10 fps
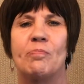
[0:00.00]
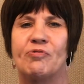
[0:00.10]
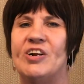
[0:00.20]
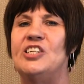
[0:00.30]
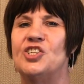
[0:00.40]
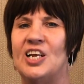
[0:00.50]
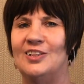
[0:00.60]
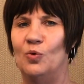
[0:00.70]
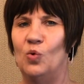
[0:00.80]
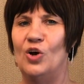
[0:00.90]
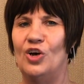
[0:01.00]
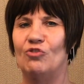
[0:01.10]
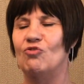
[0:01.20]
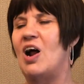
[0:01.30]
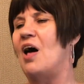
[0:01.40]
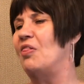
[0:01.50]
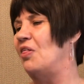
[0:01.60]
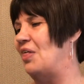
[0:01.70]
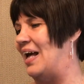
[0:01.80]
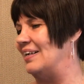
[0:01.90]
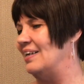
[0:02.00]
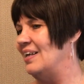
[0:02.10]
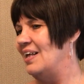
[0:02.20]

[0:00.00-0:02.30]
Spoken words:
preaching the word rather than